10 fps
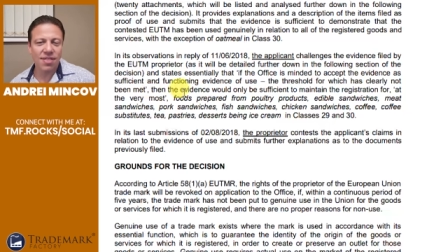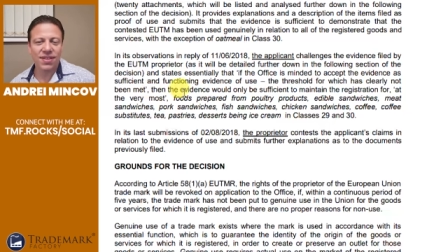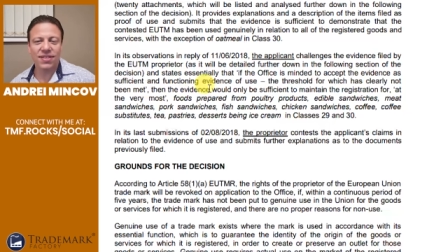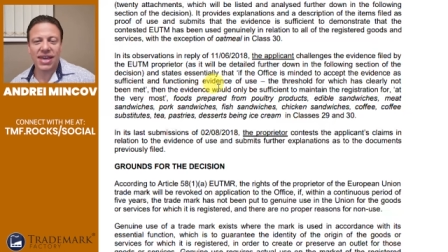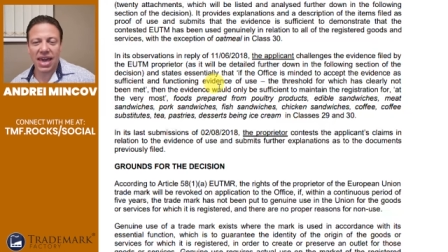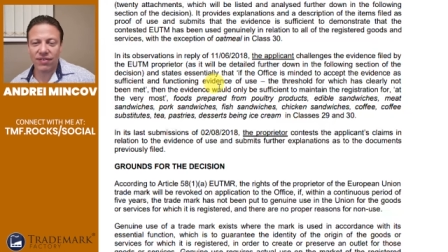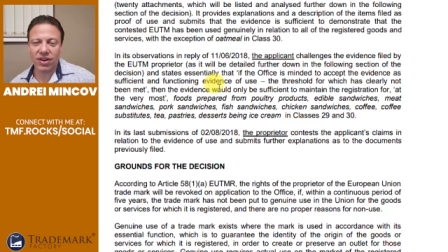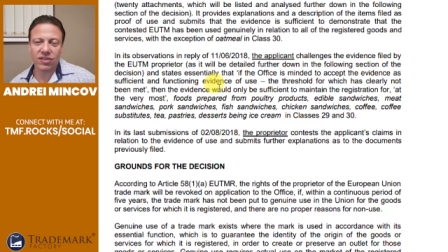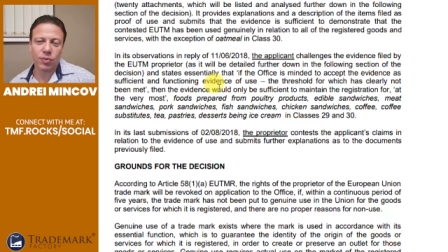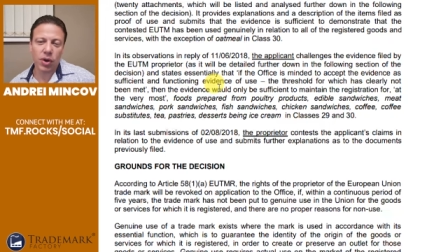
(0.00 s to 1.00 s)
then the
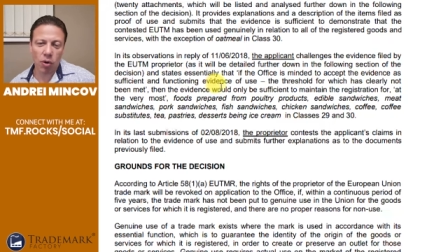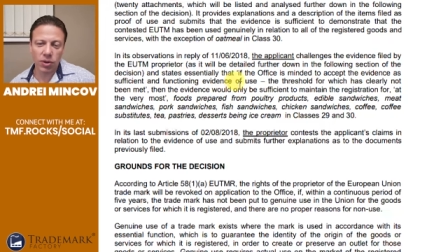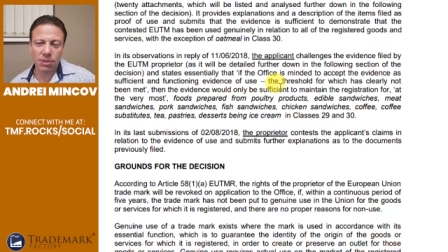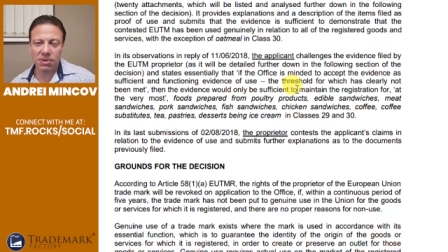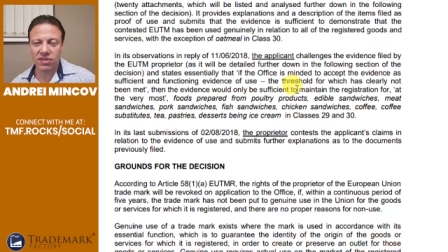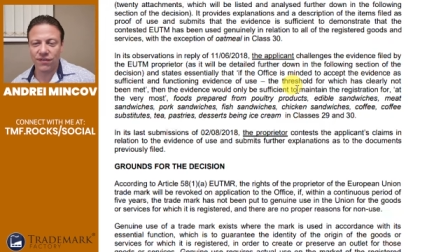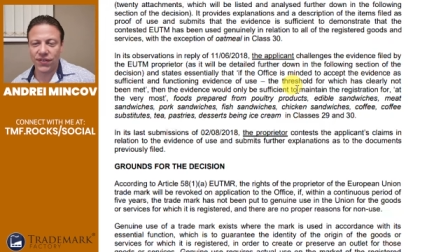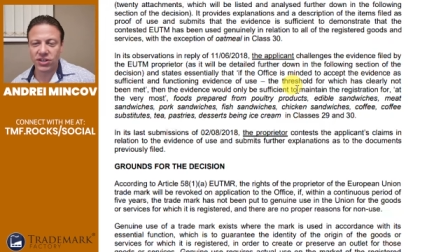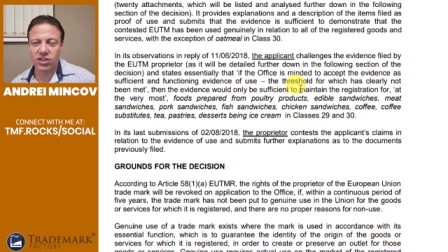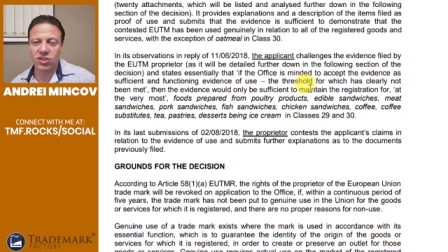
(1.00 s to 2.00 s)
evidence would only be
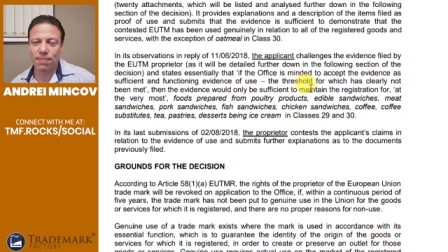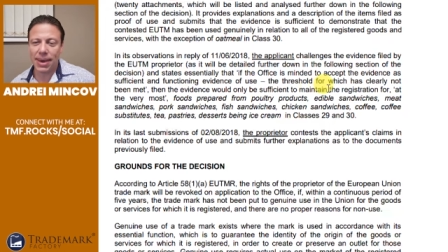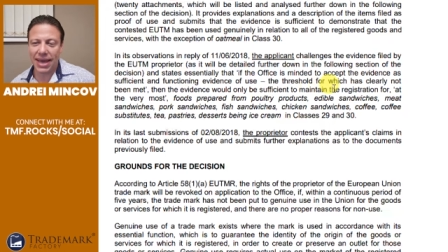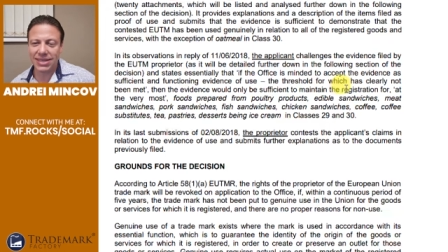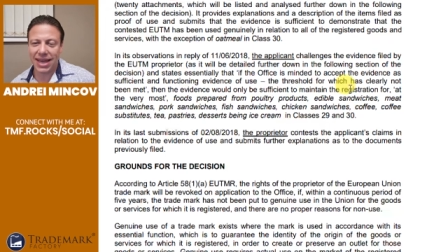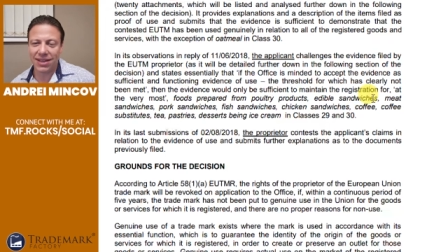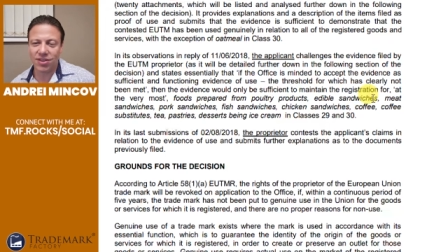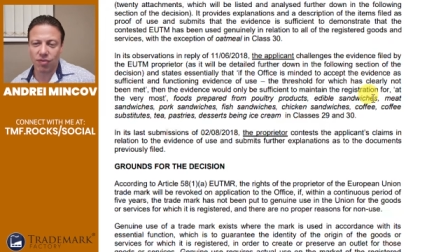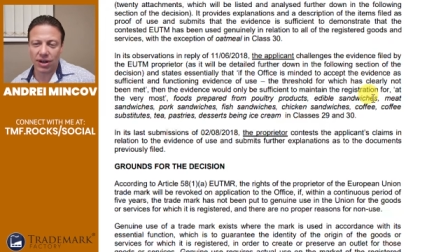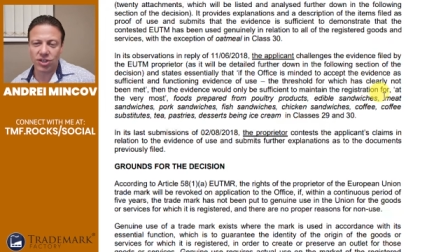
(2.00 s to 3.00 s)
sufficient to maintain
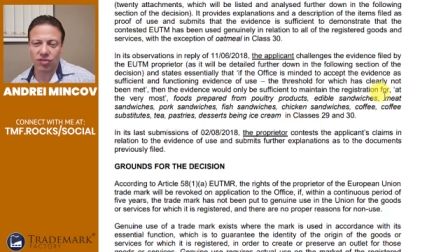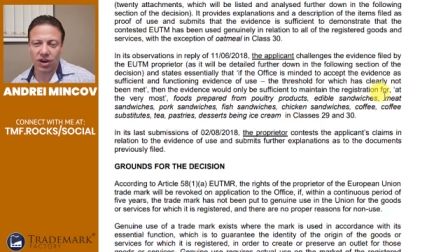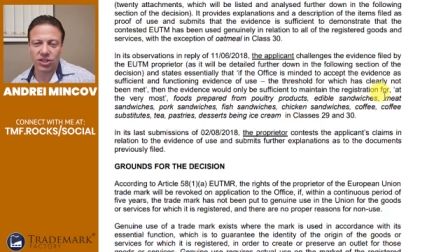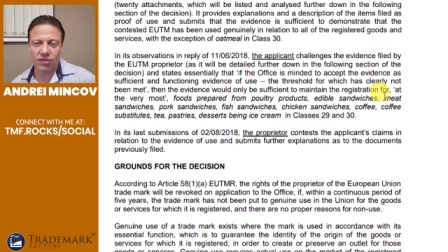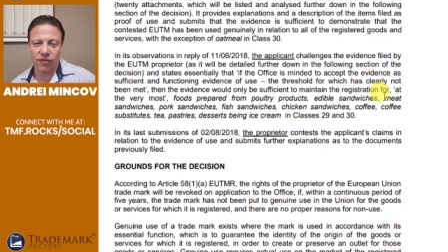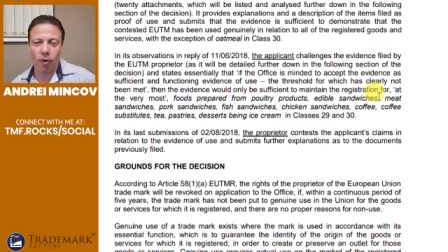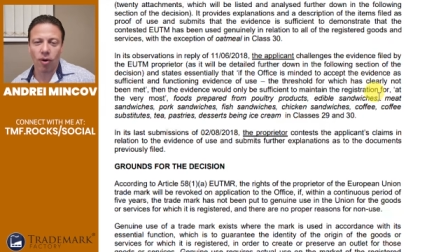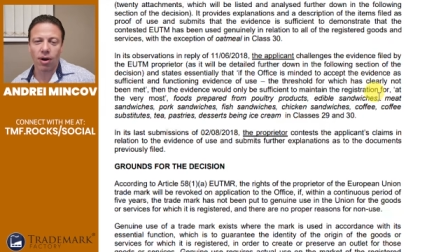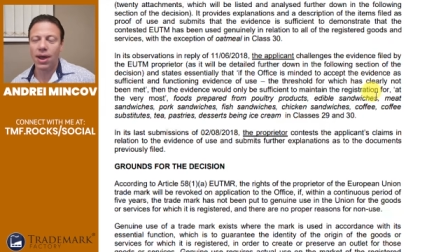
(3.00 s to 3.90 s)
the registration for,